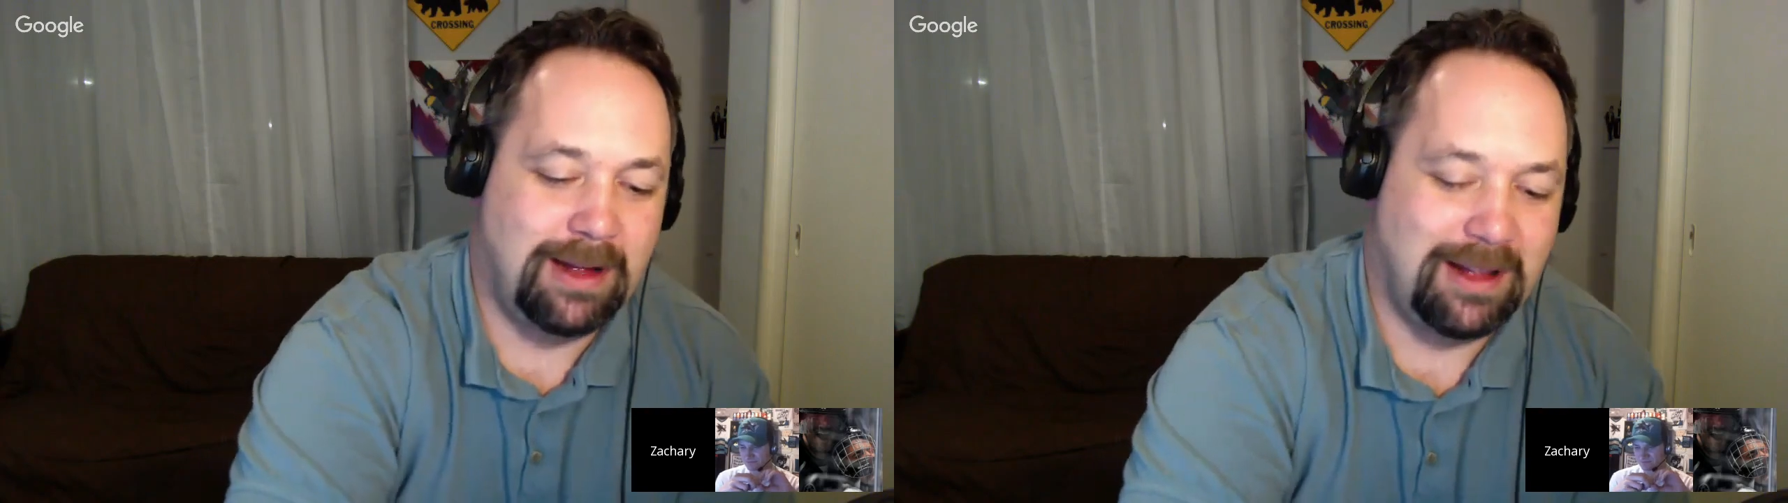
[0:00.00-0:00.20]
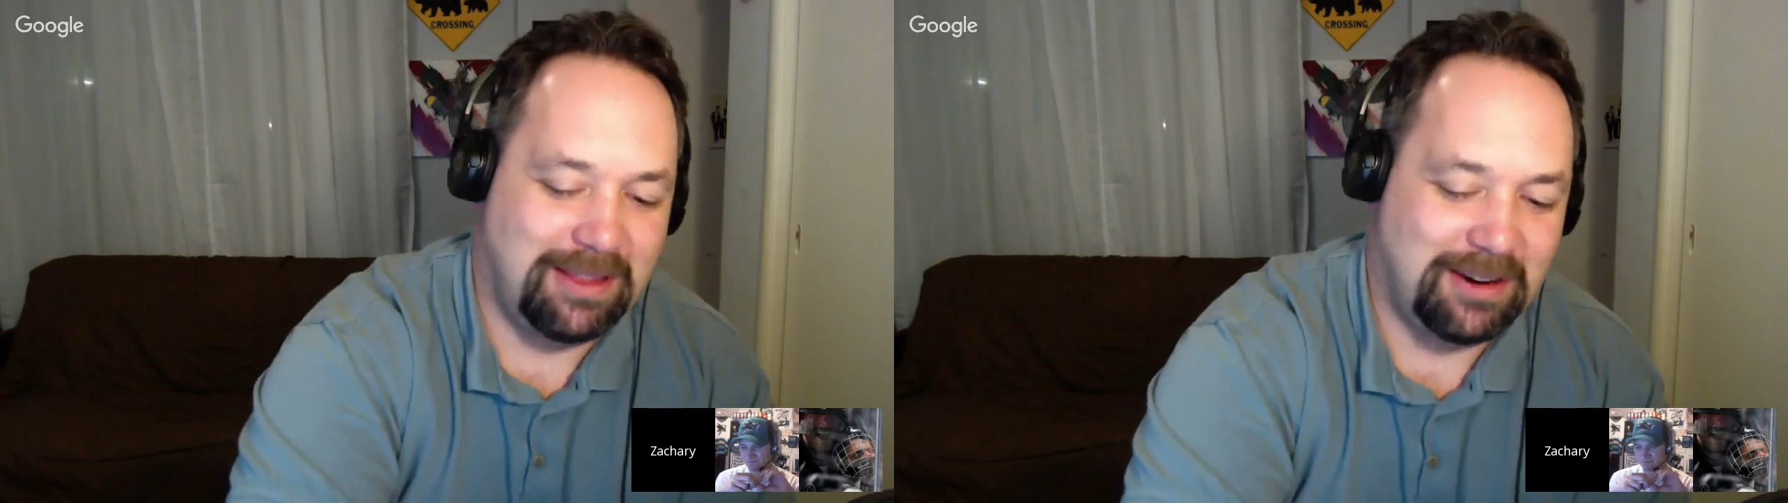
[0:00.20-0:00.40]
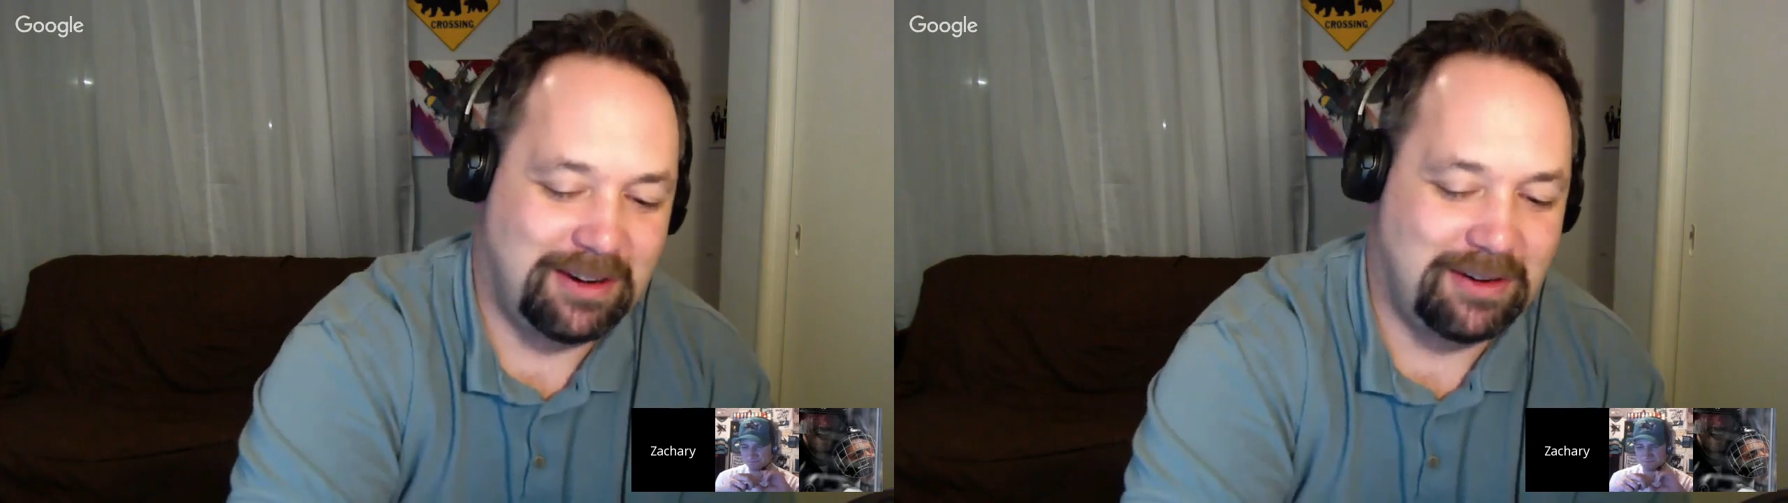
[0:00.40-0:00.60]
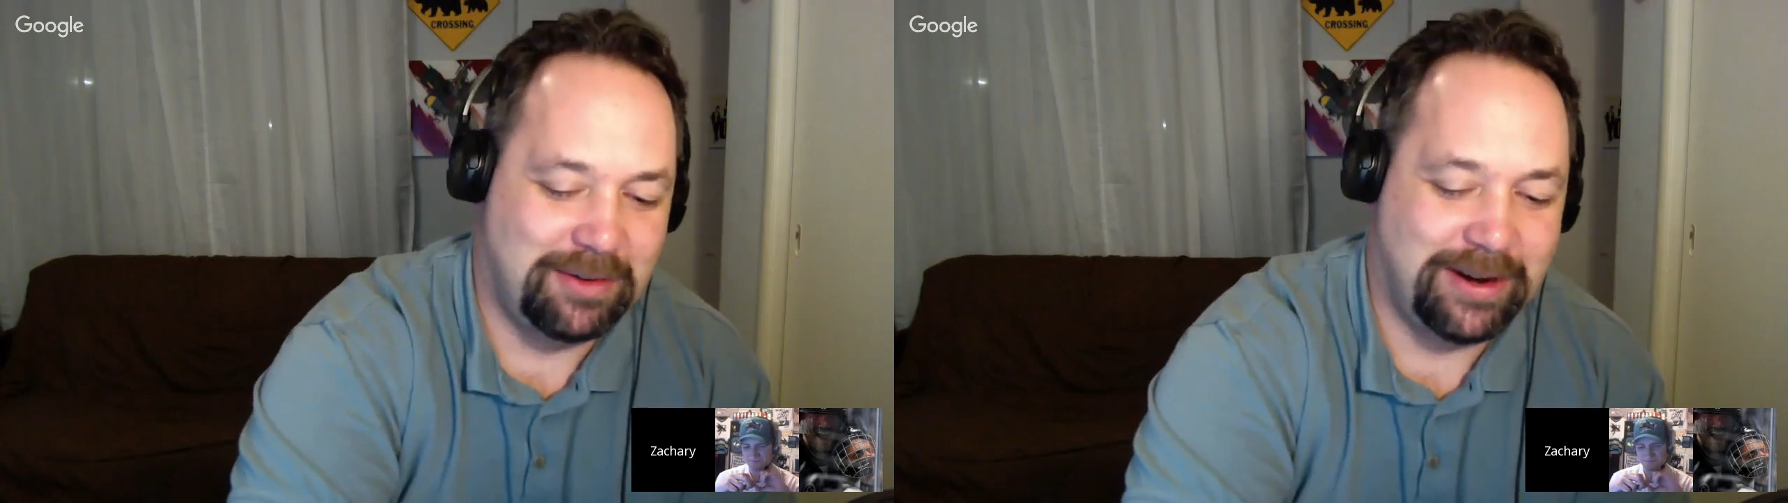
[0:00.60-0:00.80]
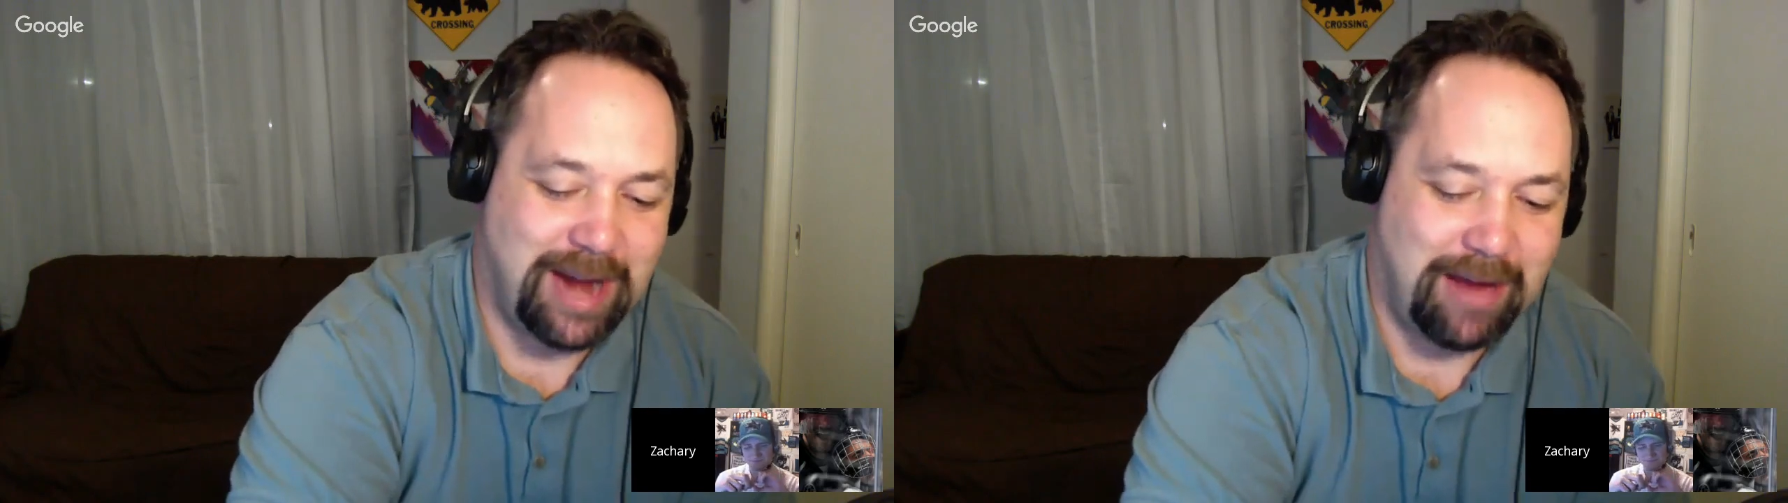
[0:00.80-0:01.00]
their
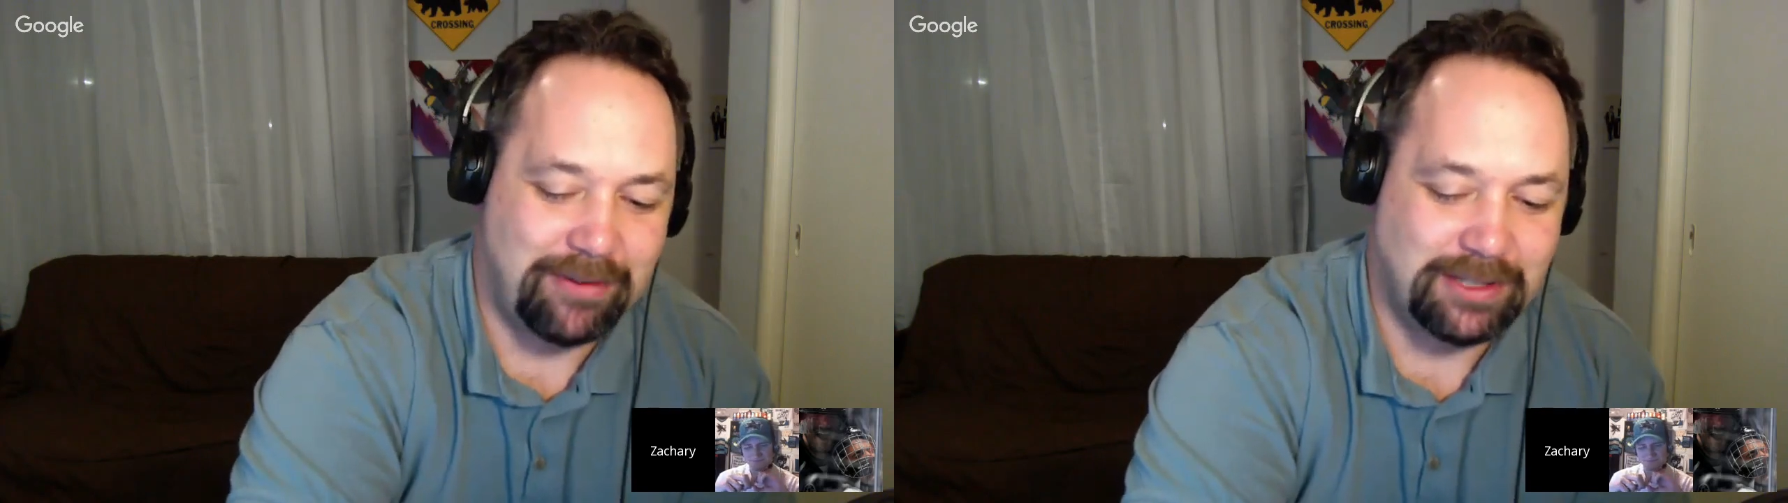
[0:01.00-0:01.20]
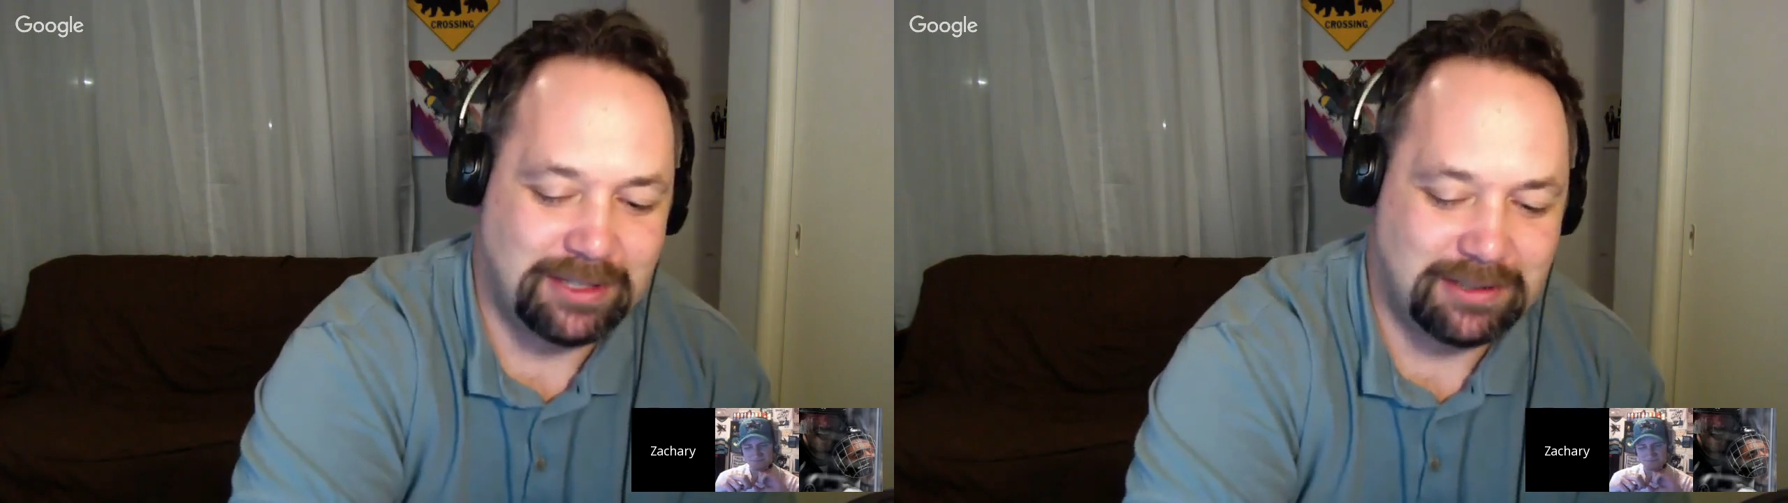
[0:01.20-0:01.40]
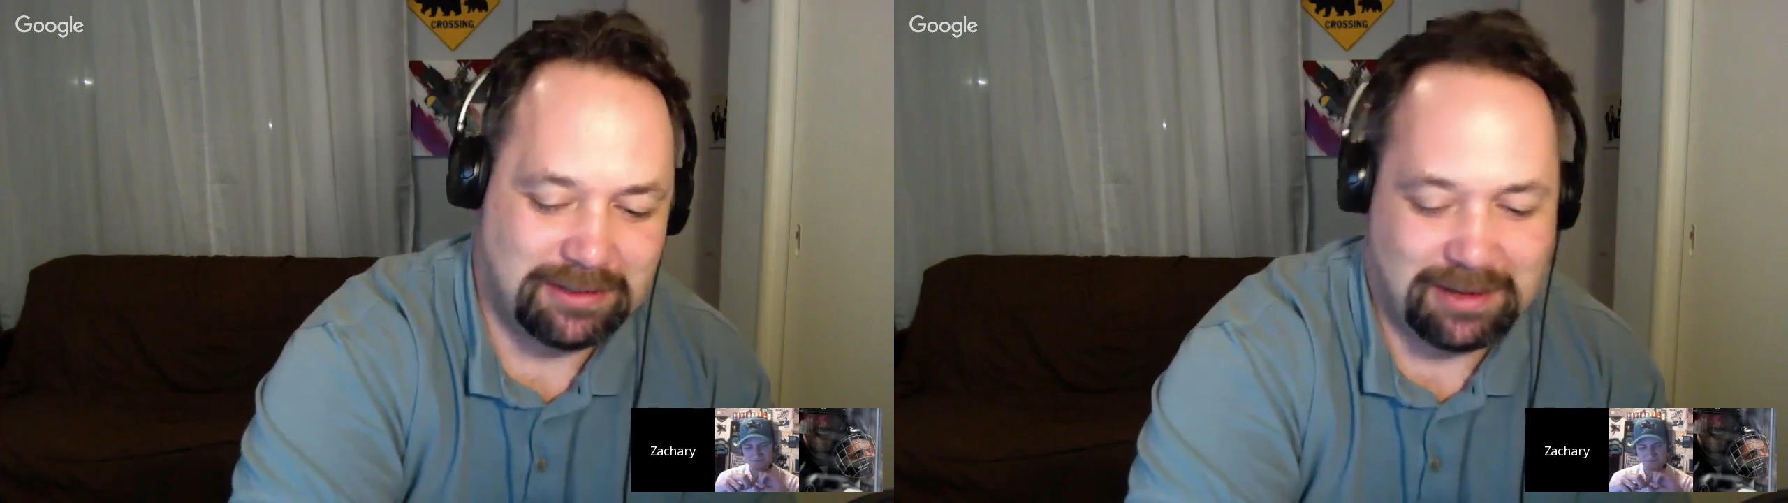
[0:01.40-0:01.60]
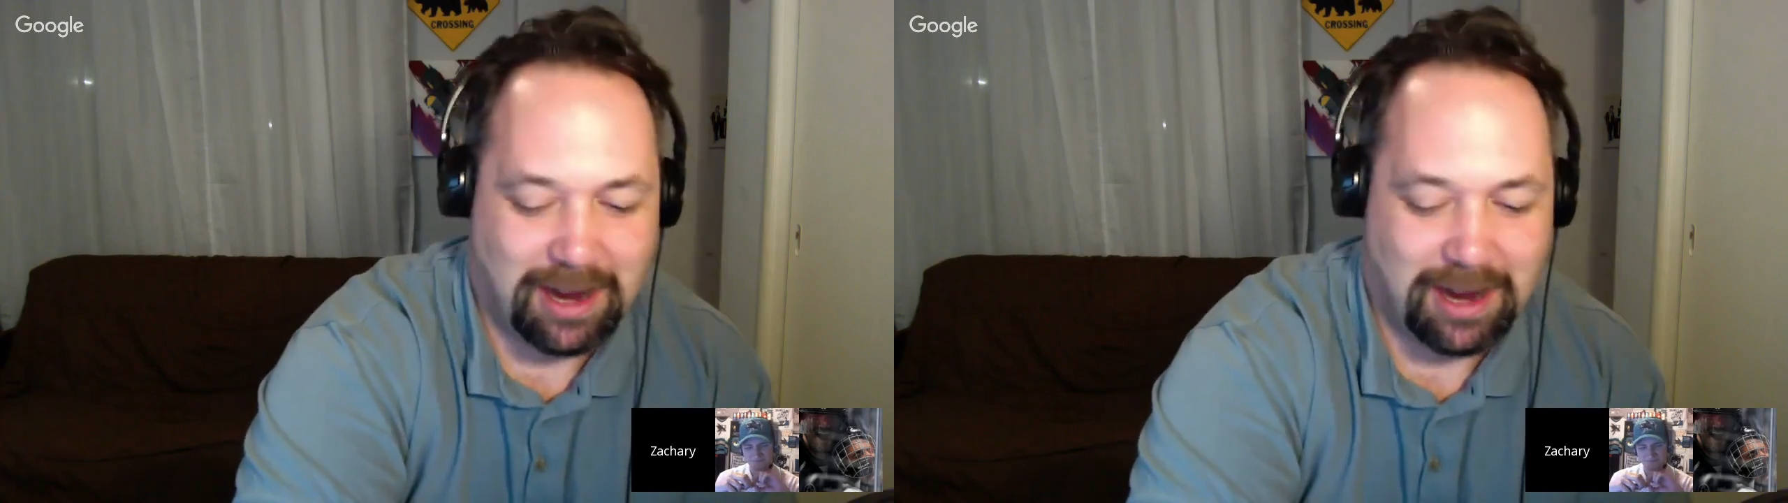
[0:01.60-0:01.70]
career averages,